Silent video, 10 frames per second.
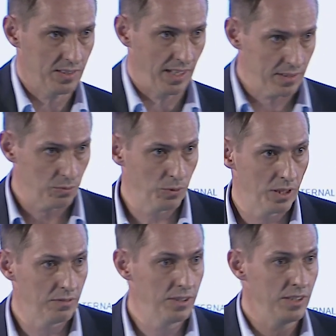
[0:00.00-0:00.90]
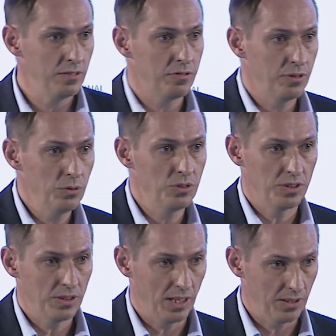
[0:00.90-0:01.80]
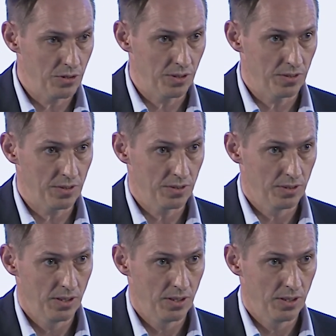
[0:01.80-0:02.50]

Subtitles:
that's where we infuse intelligence.